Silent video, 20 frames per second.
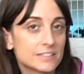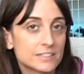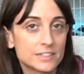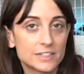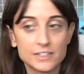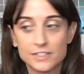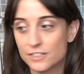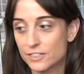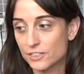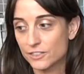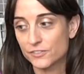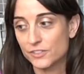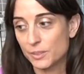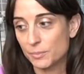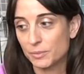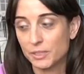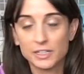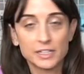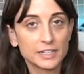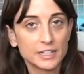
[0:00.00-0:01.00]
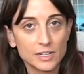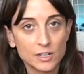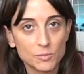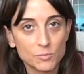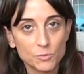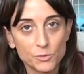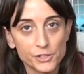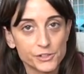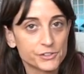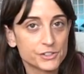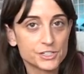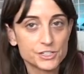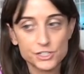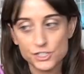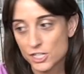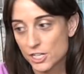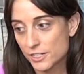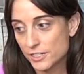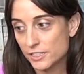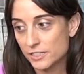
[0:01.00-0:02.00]
stay here if I'm letting out Moira and
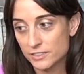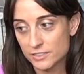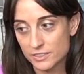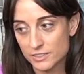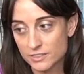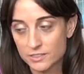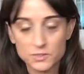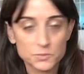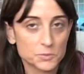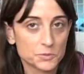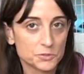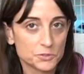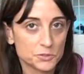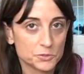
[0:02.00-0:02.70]
Johnny, because this is where their